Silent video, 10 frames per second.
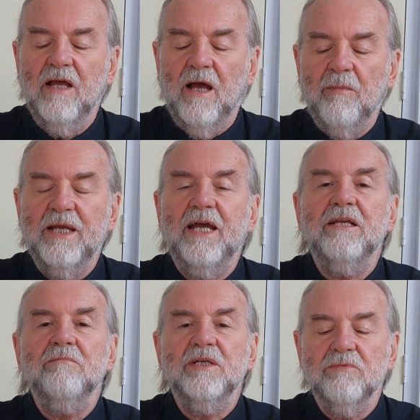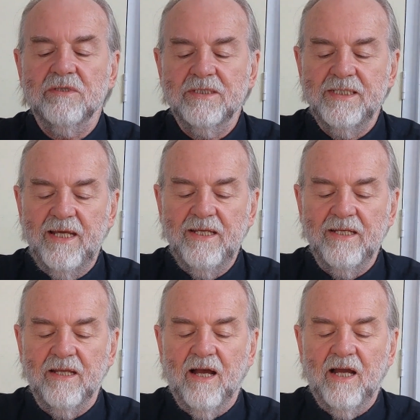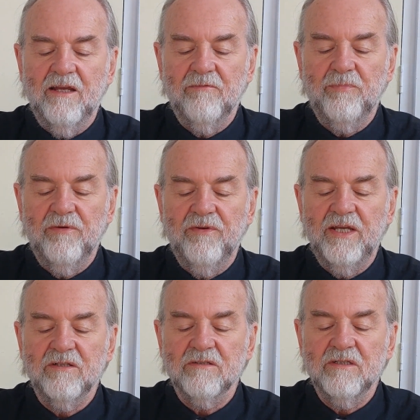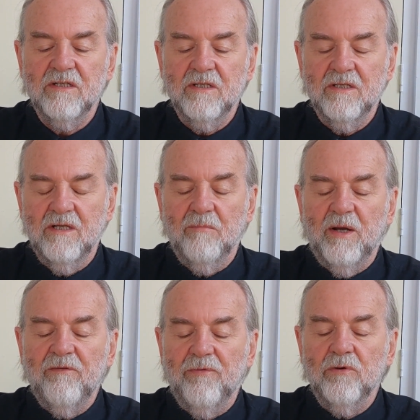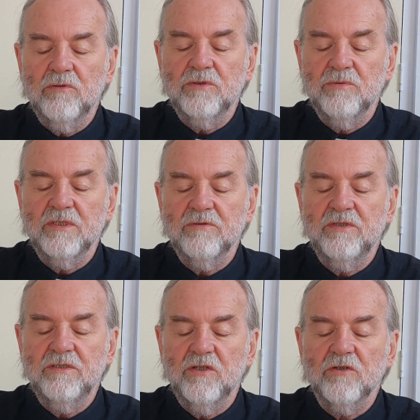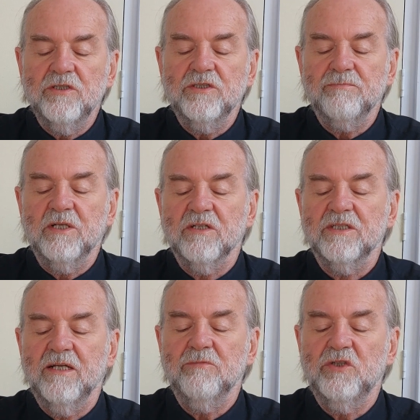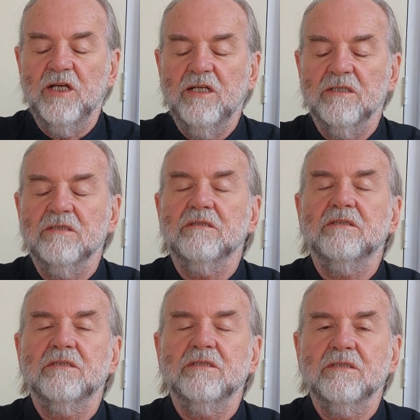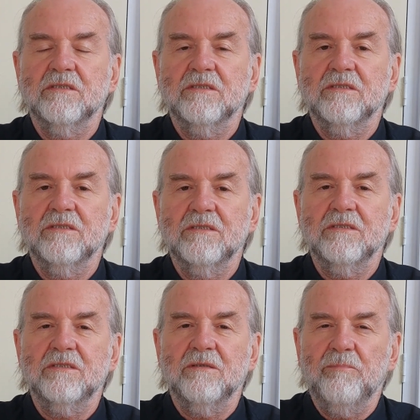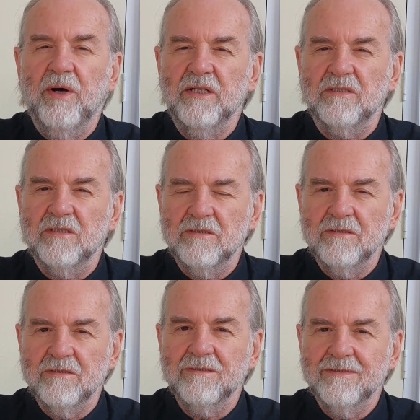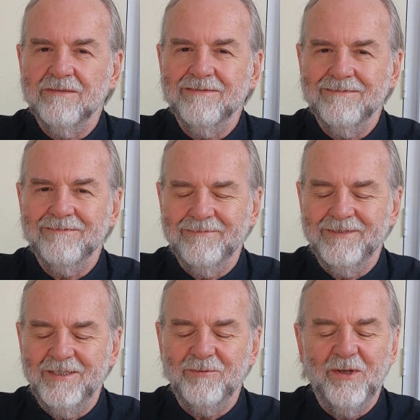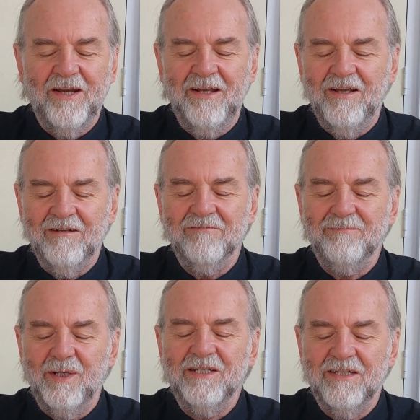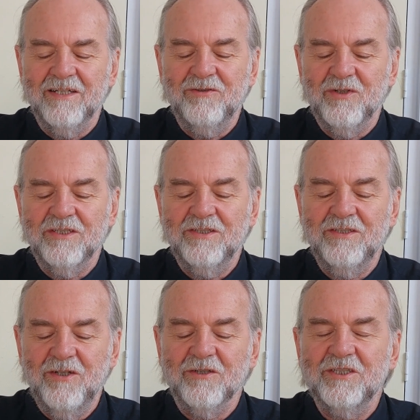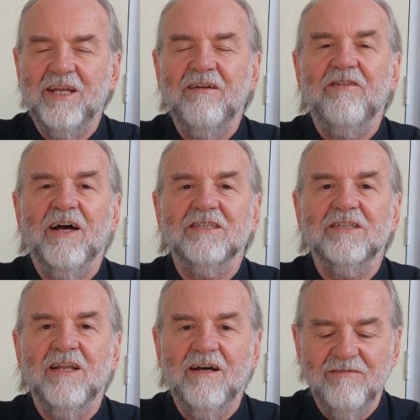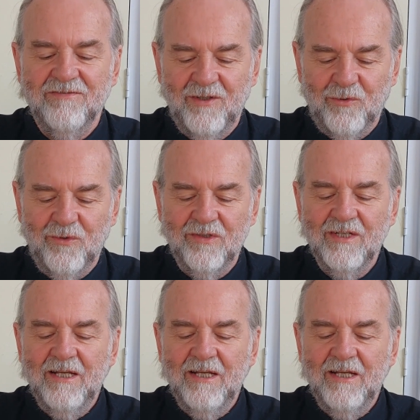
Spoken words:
And my enemy will say, I have prevailed. My foes will rejoice because I am shaken. But, this is what I love, but I trusted your steadfast love, Lord.